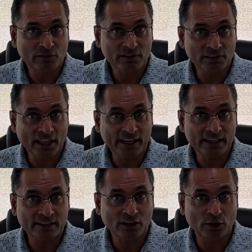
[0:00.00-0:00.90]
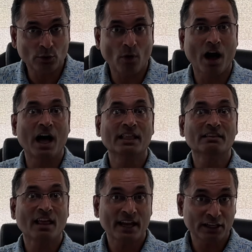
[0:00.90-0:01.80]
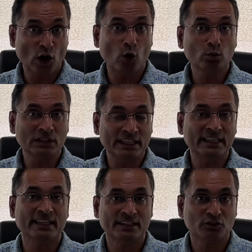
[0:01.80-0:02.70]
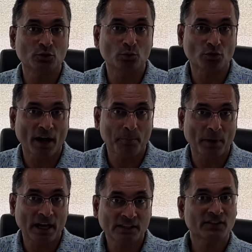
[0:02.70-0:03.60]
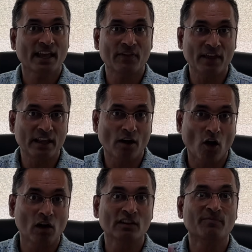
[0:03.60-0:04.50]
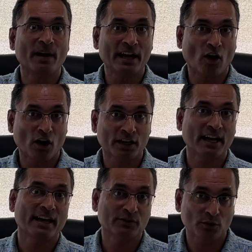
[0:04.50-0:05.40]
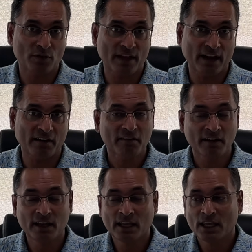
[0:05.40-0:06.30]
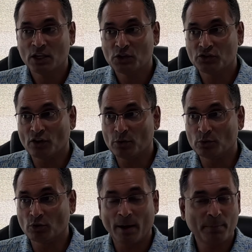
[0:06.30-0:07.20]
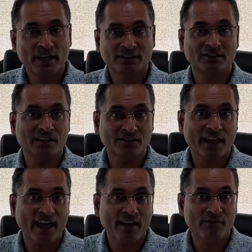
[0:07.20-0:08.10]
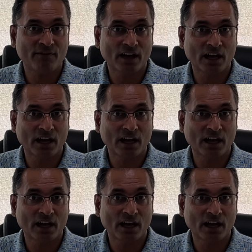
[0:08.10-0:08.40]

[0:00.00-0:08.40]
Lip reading: let it go online only into Dropbox, and then all of my archives are there. So Dropbox does have